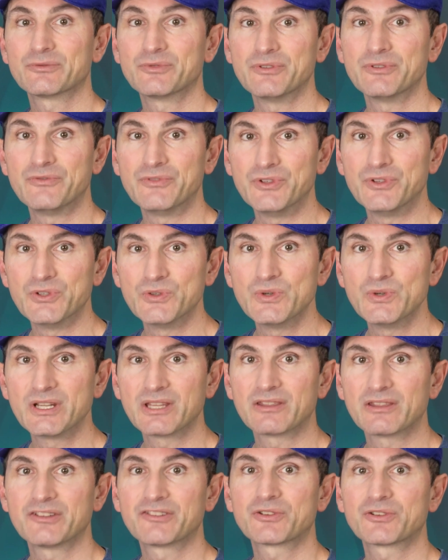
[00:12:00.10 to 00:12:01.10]

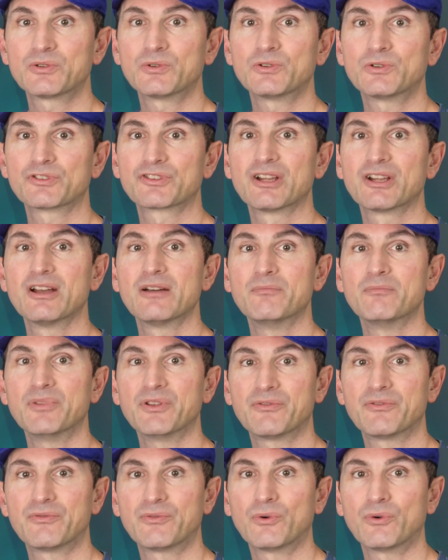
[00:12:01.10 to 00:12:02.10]
reviewing this course
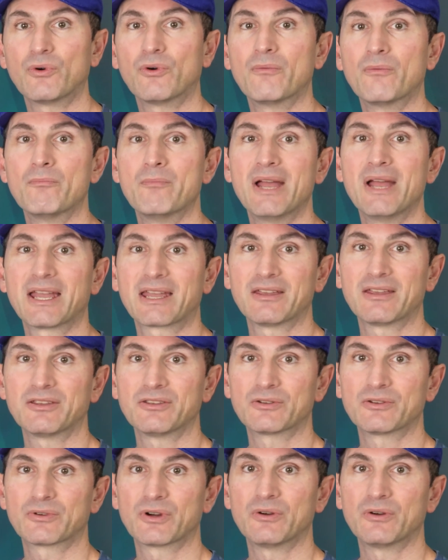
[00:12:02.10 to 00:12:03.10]
before making
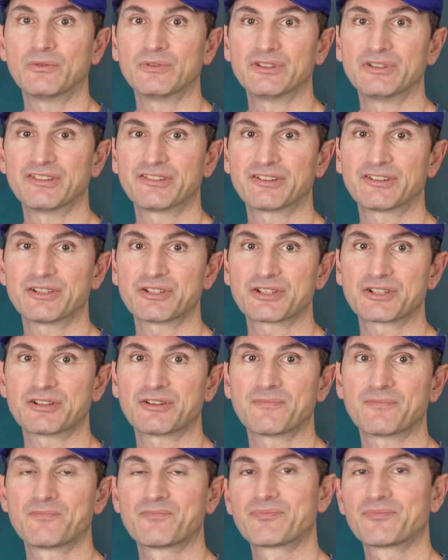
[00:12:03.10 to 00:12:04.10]
your own
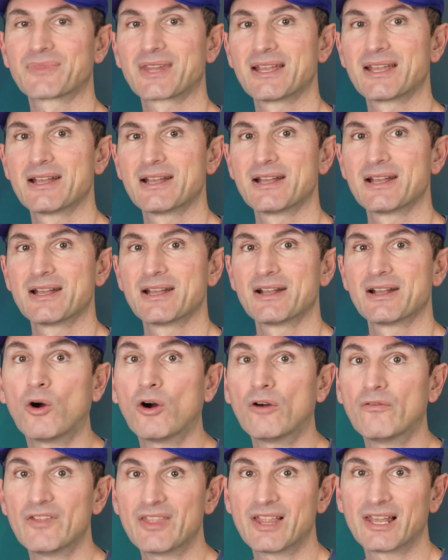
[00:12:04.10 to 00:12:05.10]
decision.
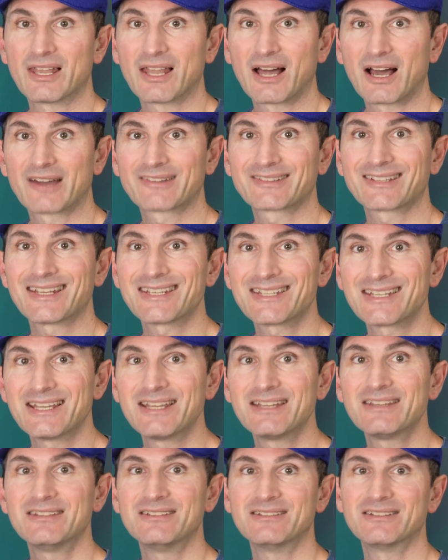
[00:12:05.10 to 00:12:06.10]
Over the last
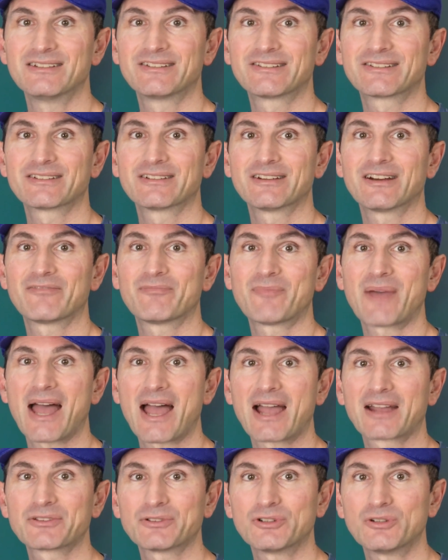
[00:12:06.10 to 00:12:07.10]
10 years, I've
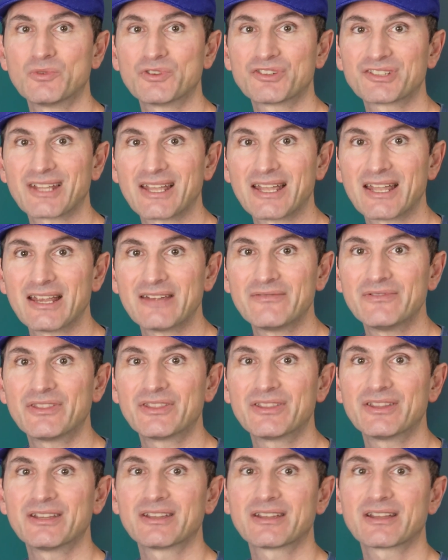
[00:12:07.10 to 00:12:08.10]
packed almost
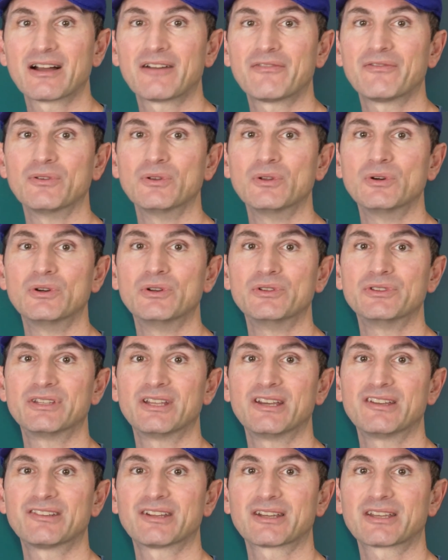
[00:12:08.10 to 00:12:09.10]
everything I've learned
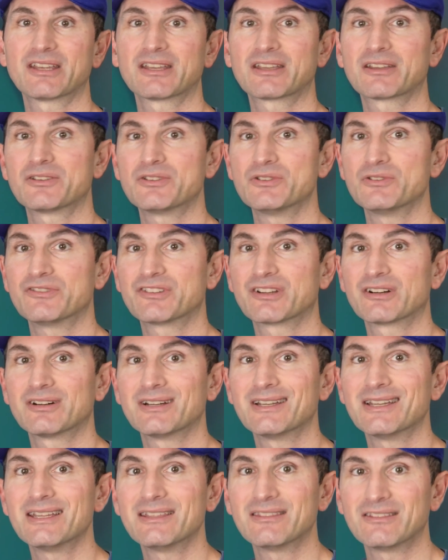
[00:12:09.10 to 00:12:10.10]
as a KiCad
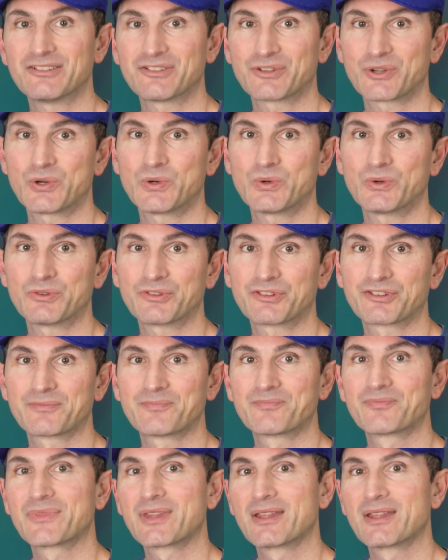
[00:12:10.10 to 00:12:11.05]
user in this course.